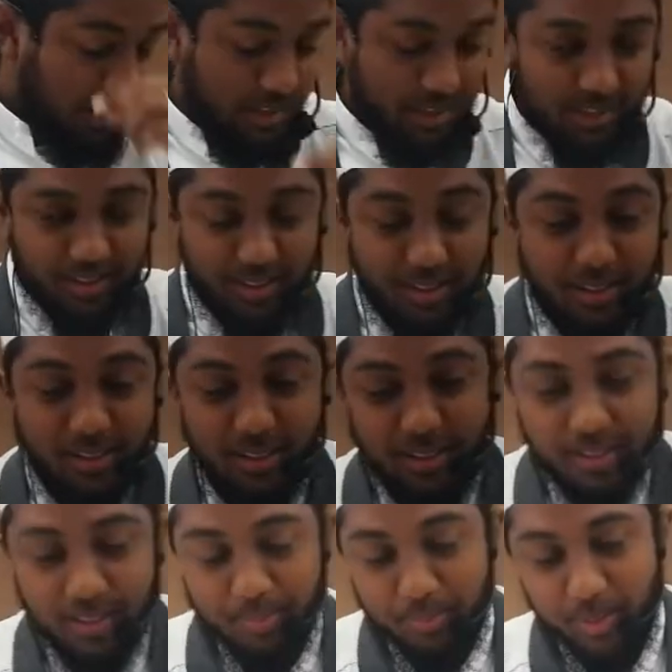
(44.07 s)
and then
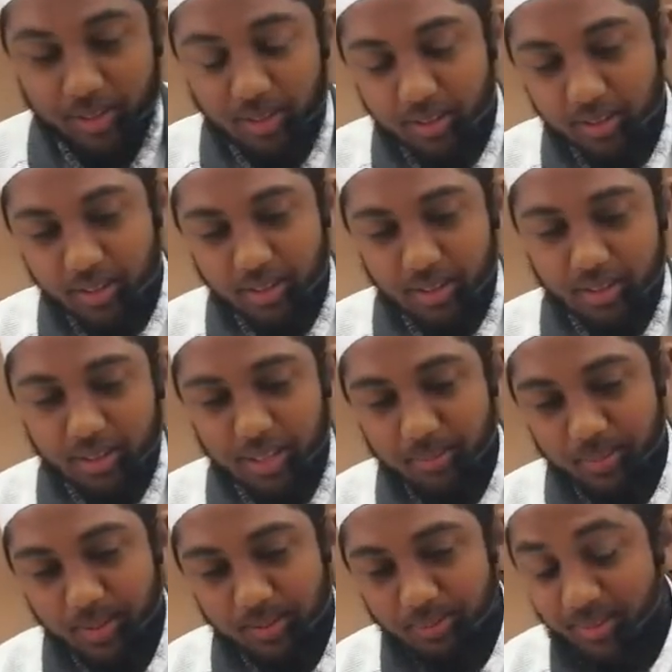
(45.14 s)
Malakha al-Yuka
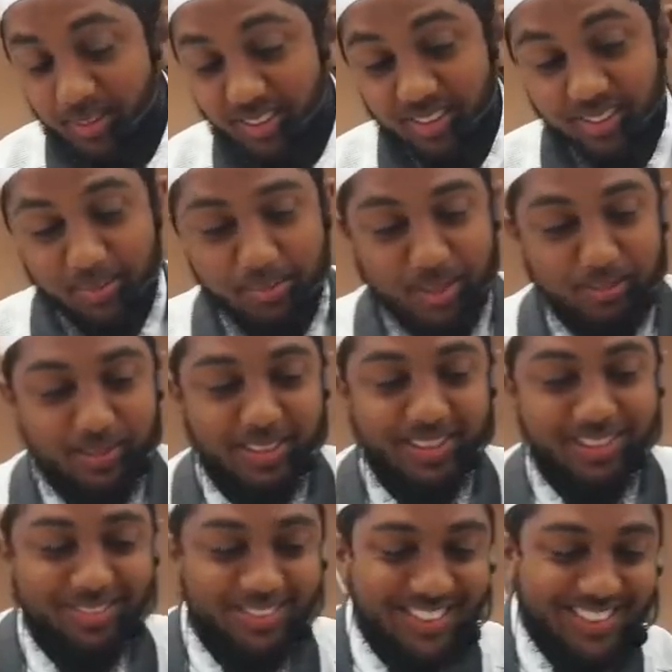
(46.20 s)
make me
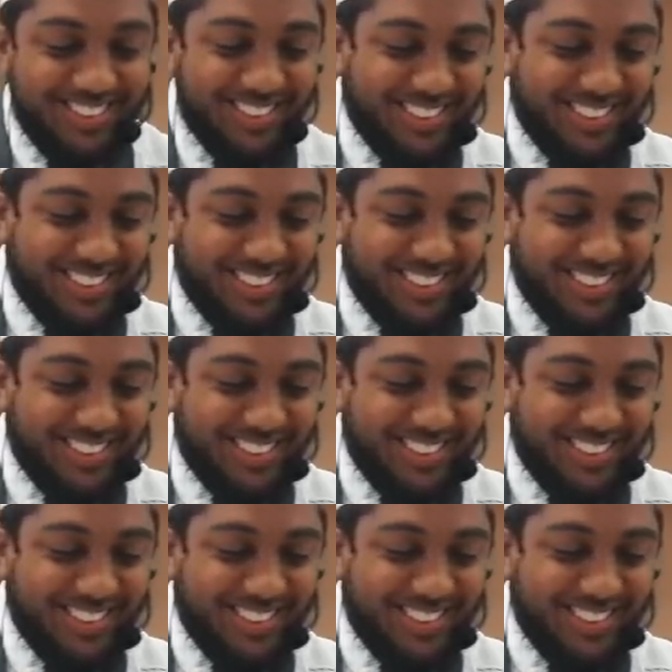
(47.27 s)
nervous.